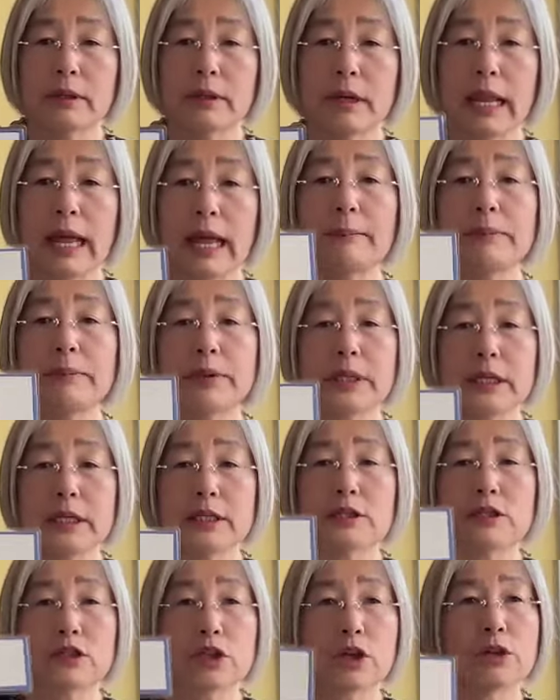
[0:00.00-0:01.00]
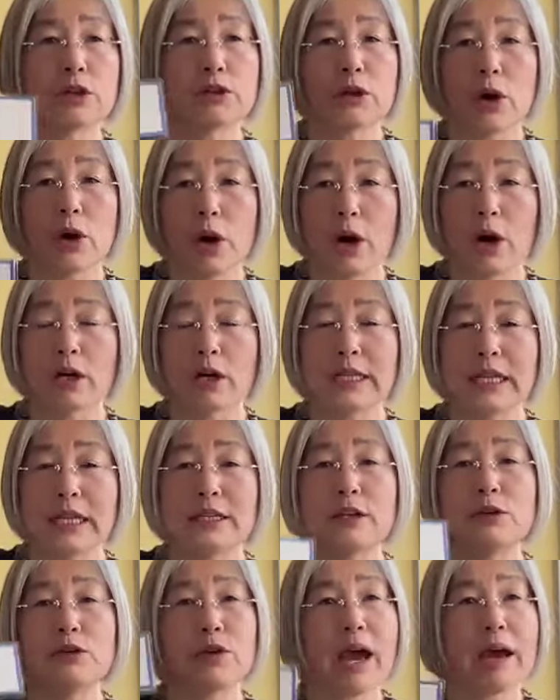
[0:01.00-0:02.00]
Lamp is turned on and
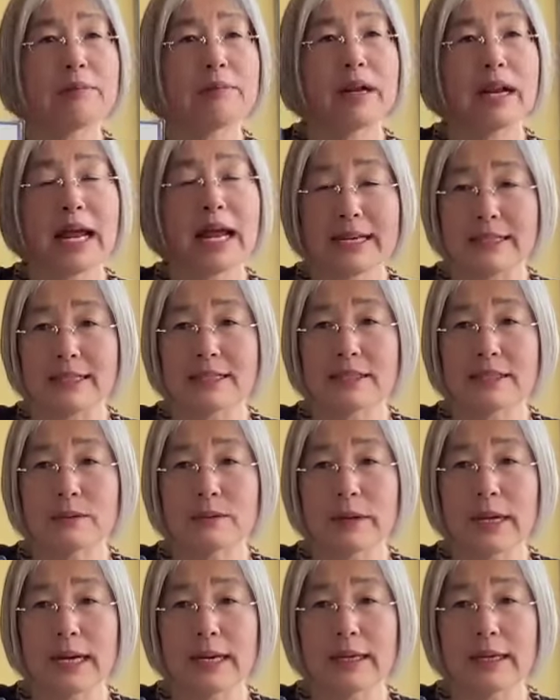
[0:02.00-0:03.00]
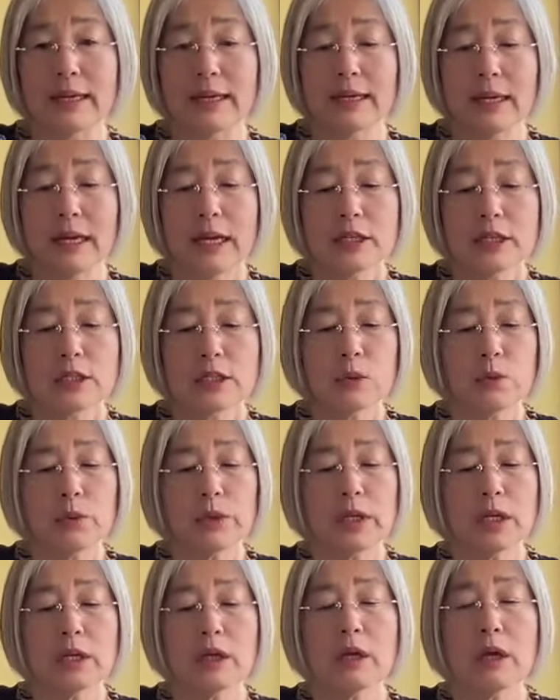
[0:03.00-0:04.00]
then you have a light, right? So
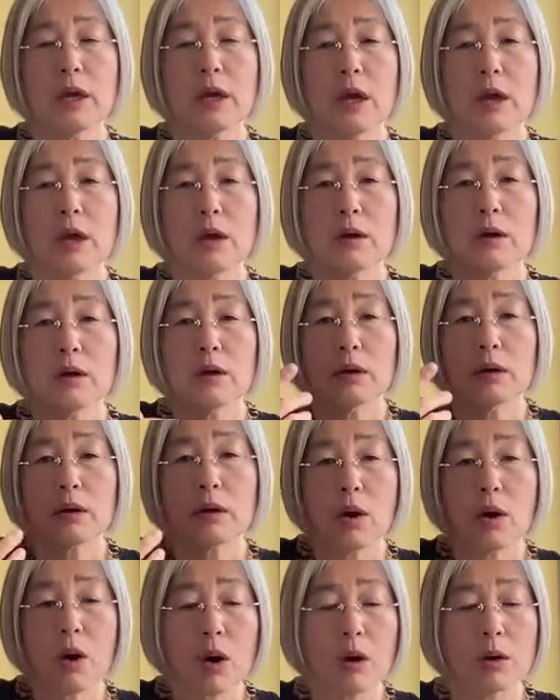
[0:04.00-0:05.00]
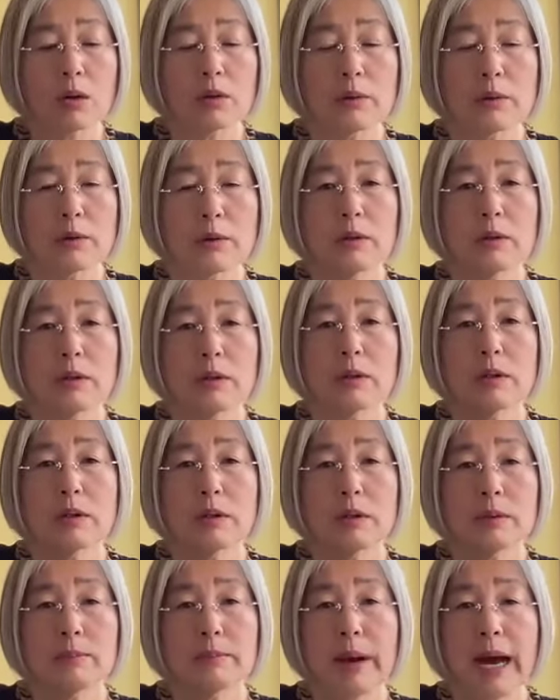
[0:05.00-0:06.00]
we go
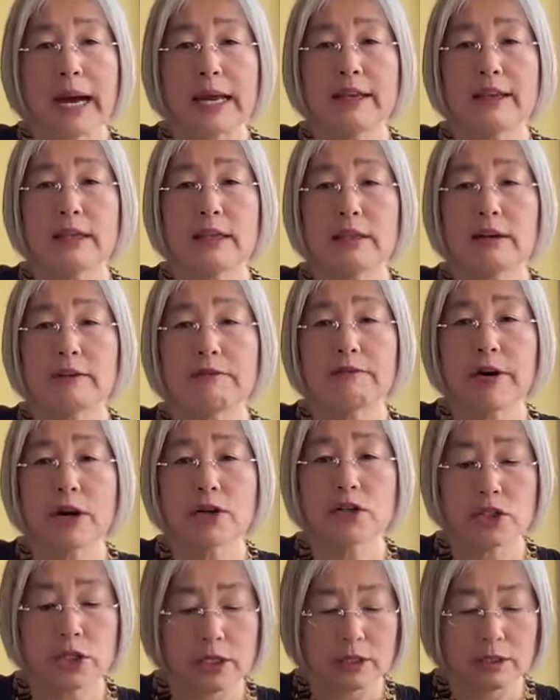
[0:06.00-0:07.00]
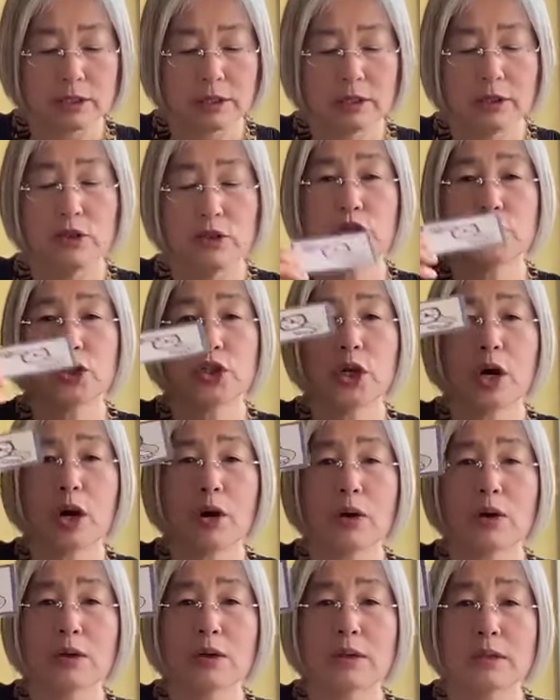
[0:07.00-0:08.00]
by the function. You
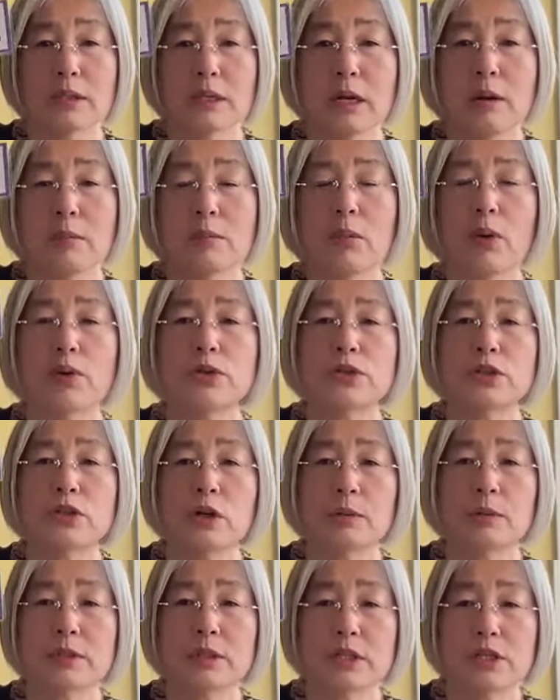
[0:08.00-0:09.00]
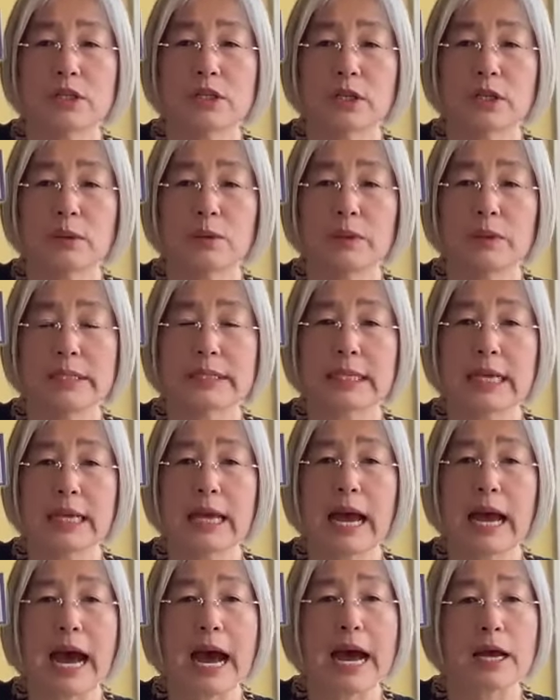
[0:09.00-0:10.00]
show, most of children will
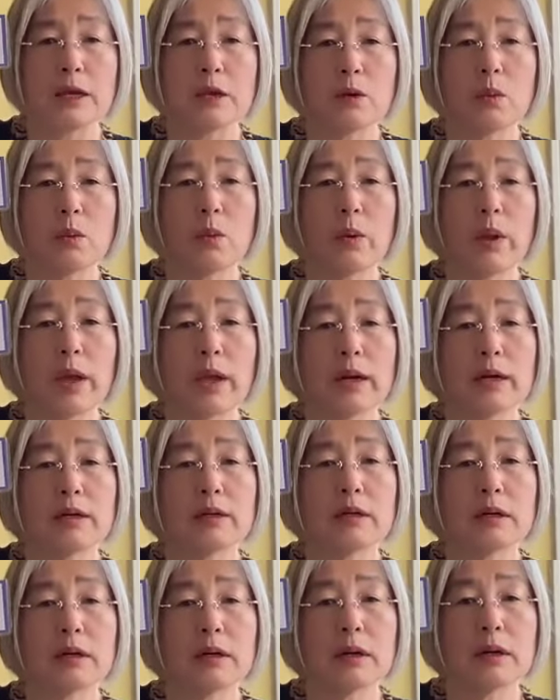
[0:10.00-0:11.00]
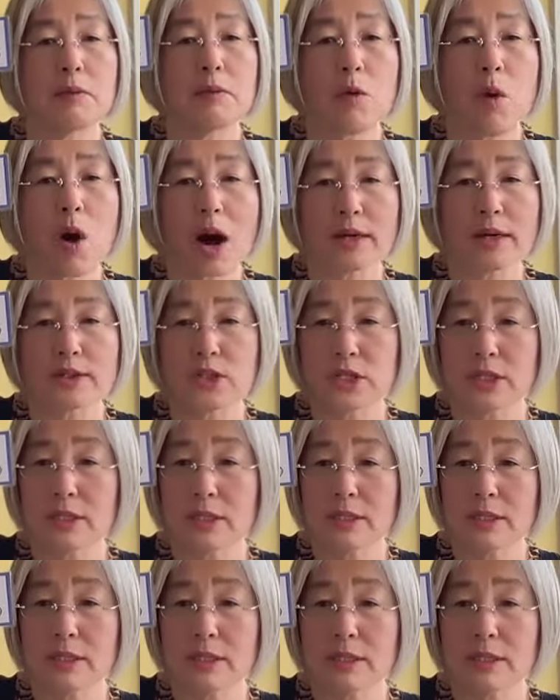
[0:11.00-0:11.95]
say, I wear a watch.